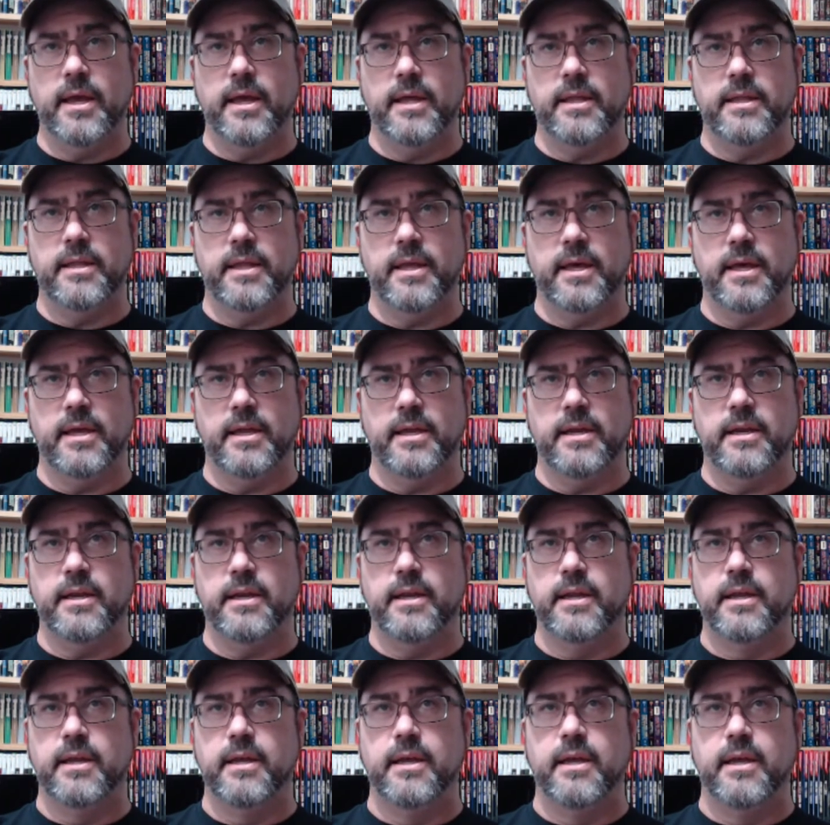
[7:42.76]
then
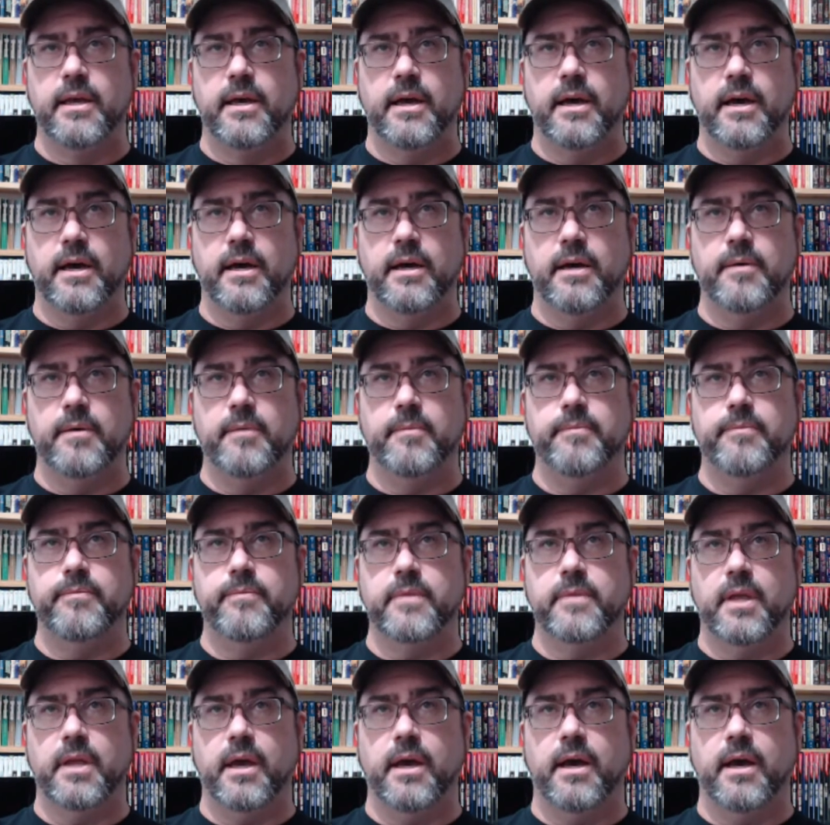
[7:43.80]

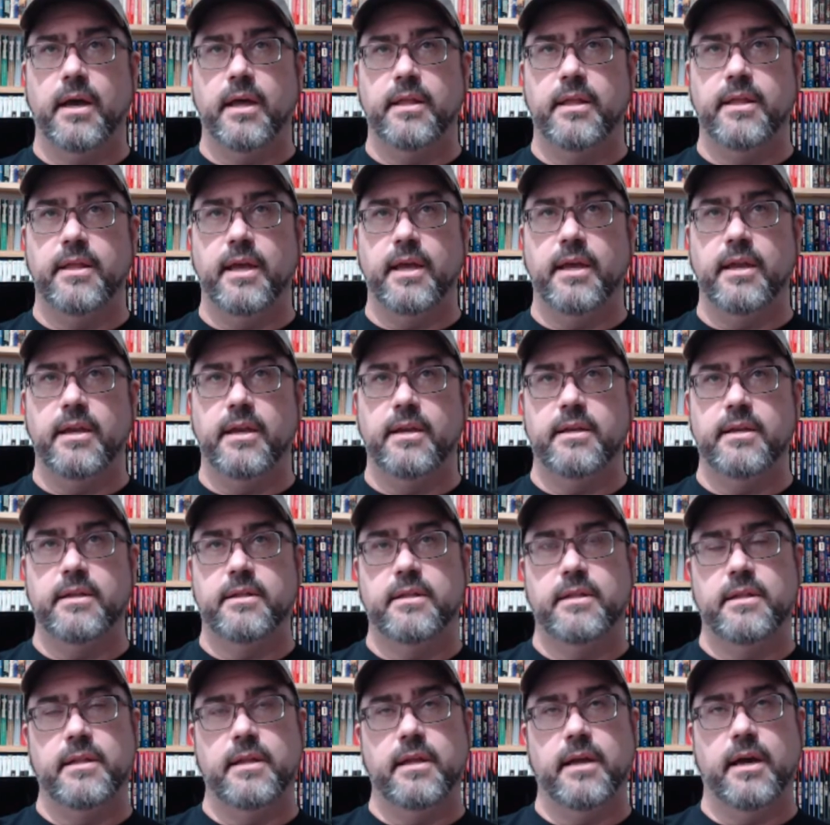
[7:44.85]
by
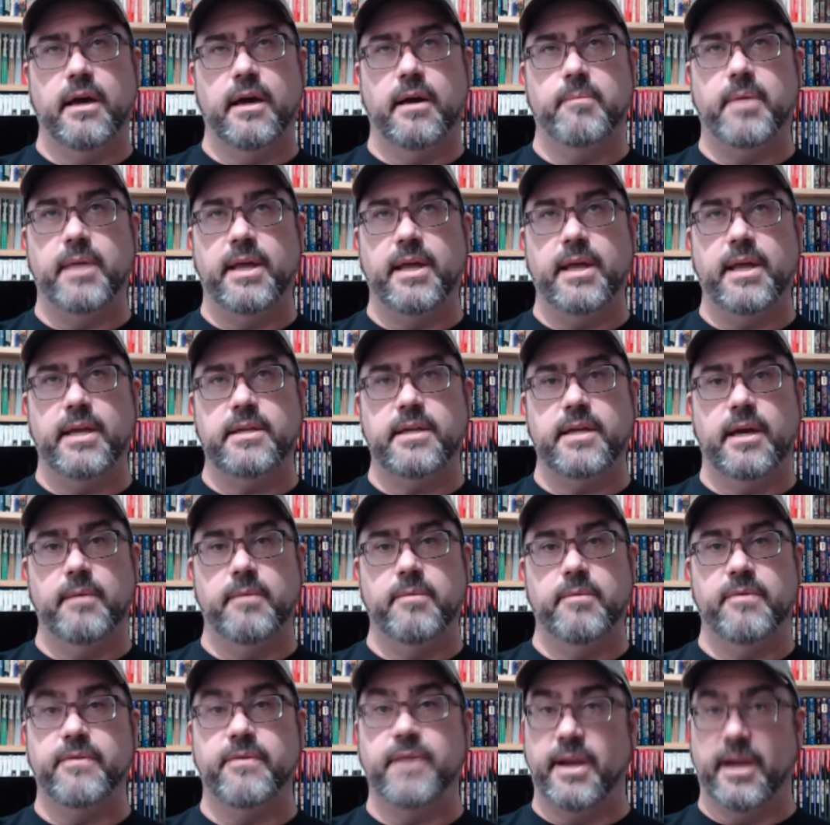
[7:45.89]
that time, the
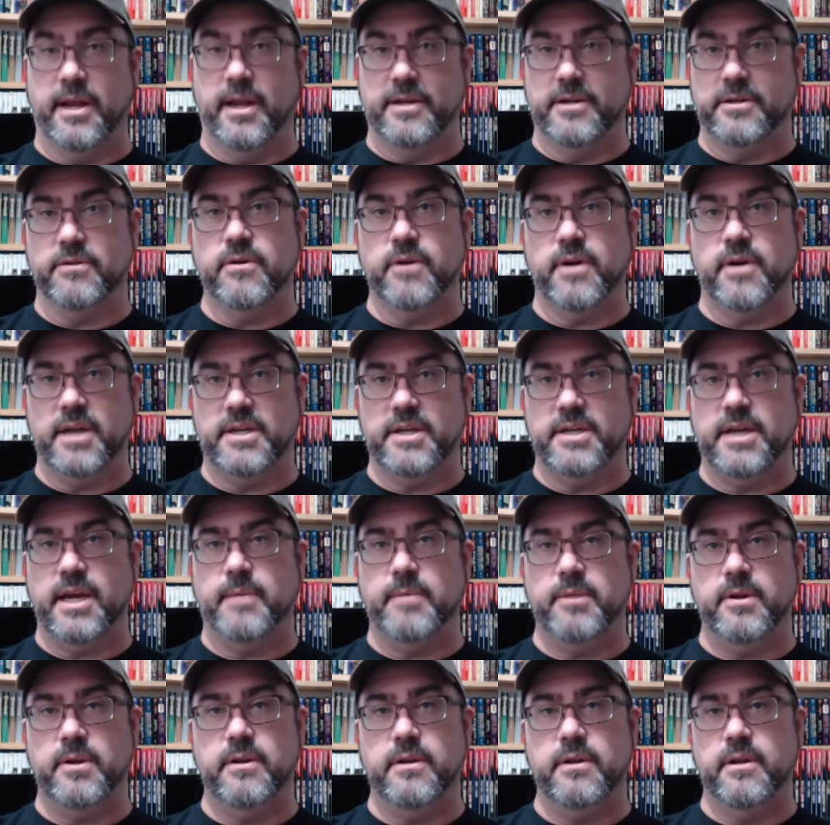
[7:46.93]
financial crash
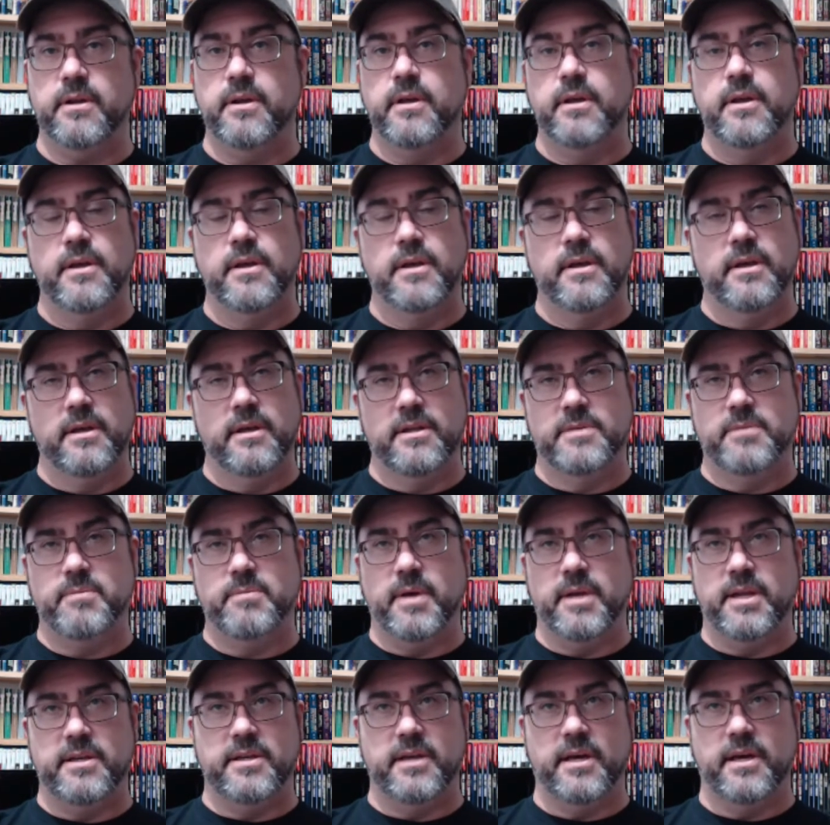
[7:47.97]
happened. I
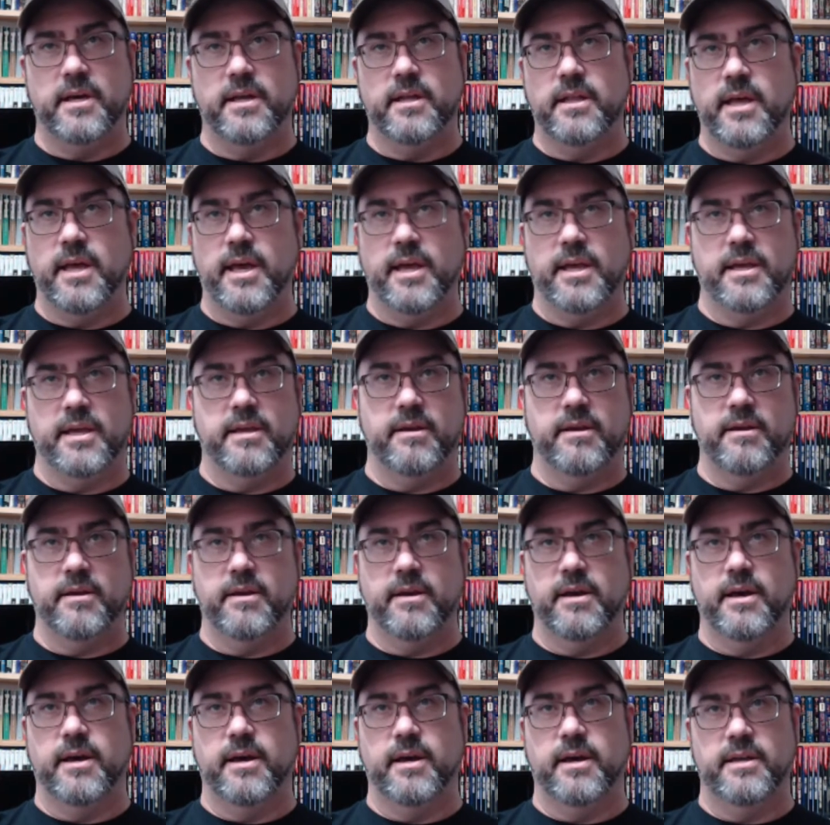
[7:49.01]
spent
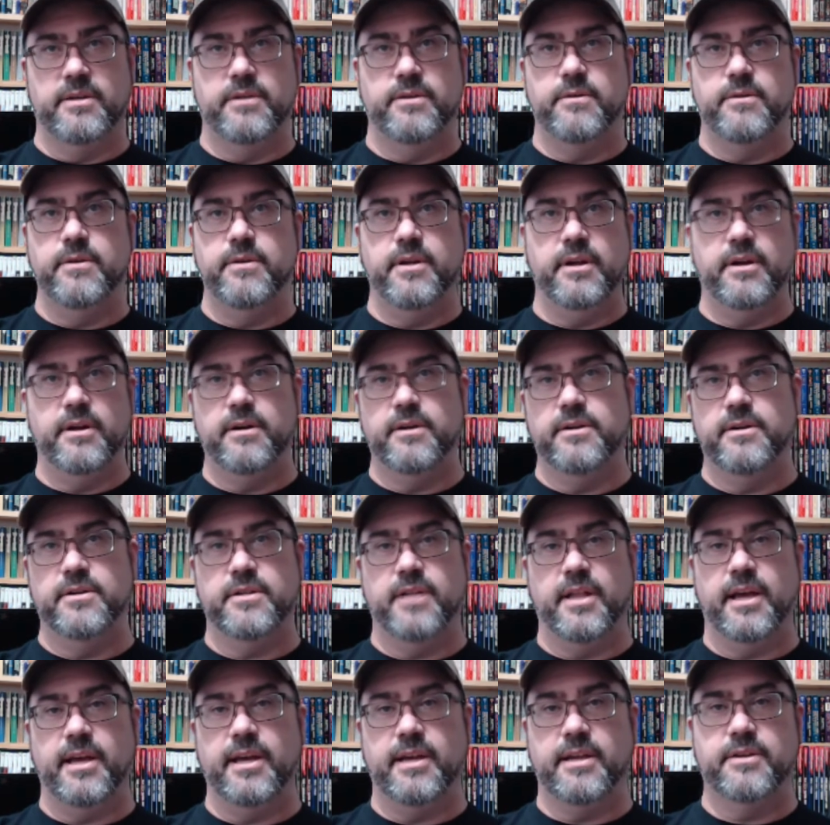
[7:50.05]
2 years
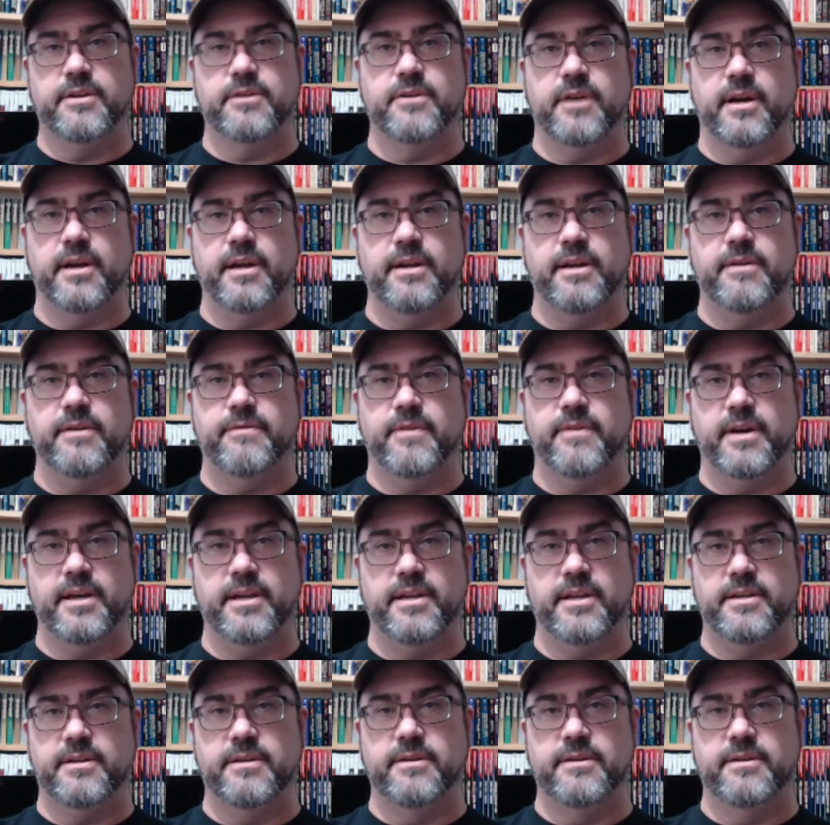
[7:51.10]
trying to find